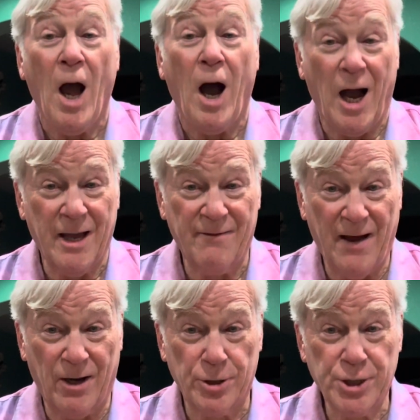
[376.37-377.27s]
I have
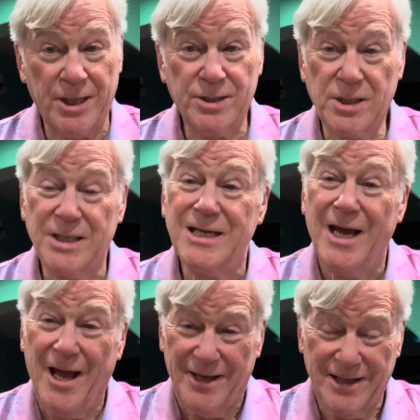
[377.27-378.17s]
allergies, and
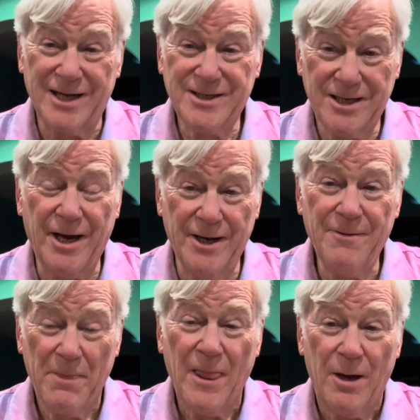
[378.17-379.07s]
that kind of